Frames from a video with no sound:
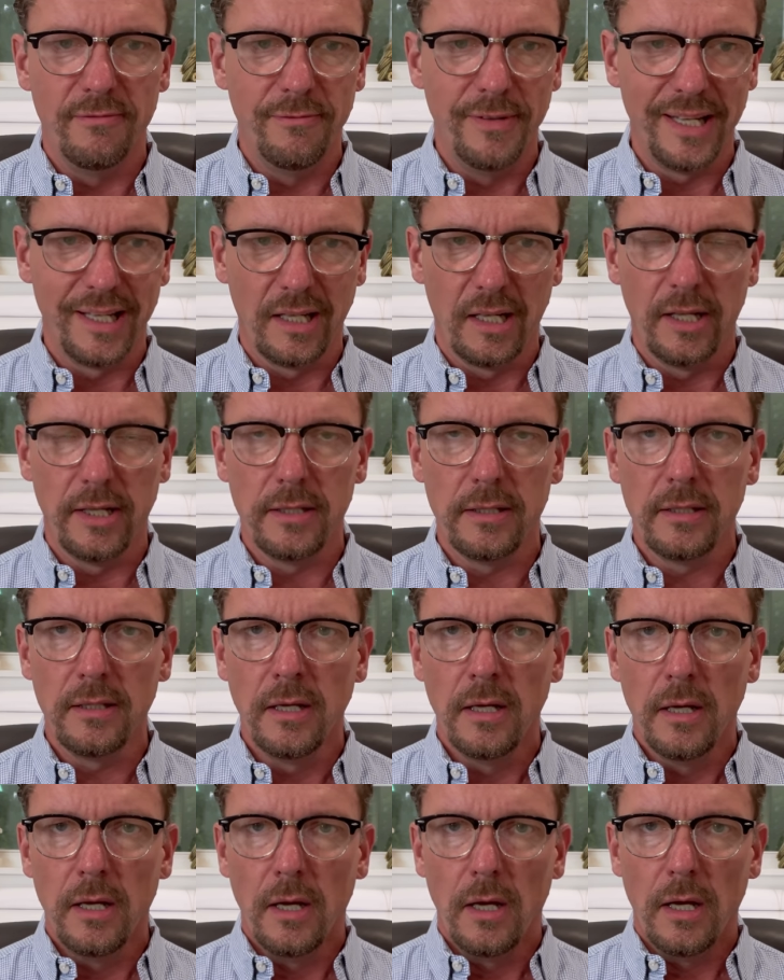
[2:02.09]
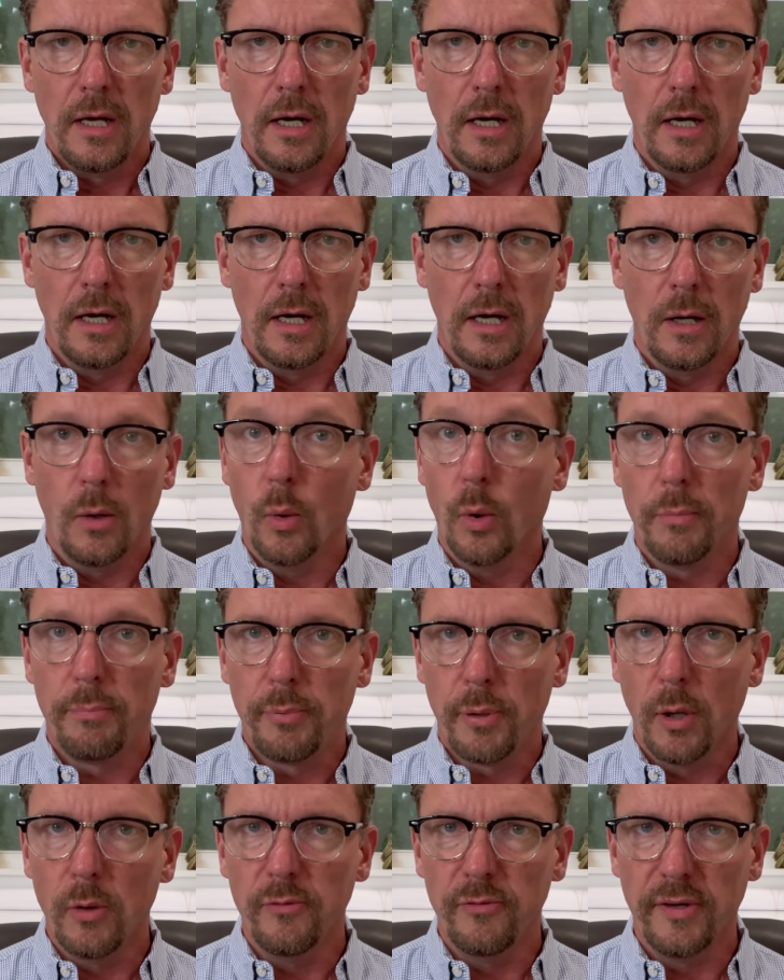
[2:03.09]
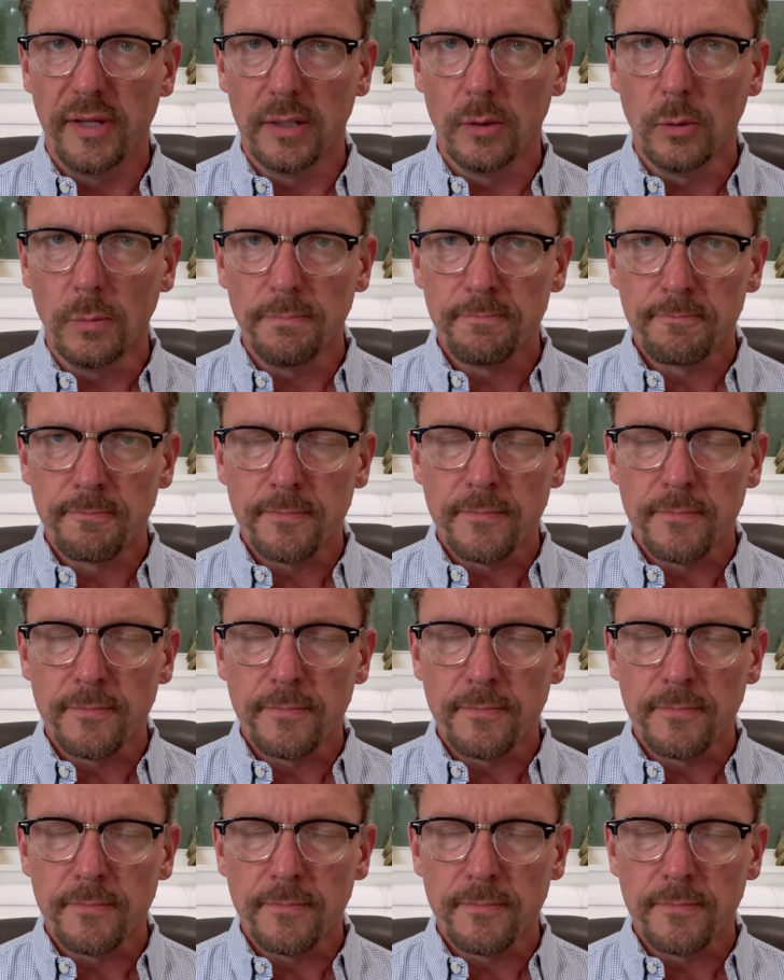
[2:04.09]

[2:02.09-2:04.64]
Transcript: Ventolin uh, or Proventil.